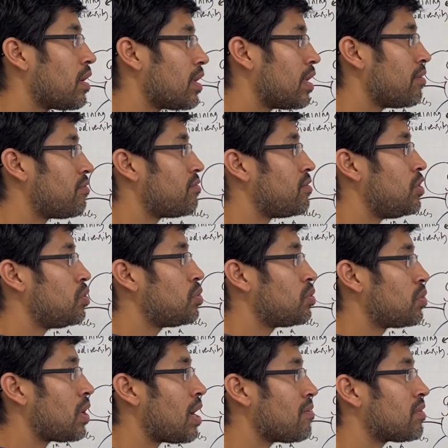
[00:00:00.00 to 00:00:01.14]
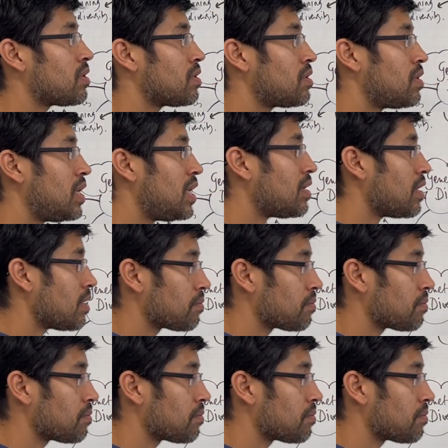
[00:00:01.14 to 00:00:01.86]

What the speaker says: if you ever needed it.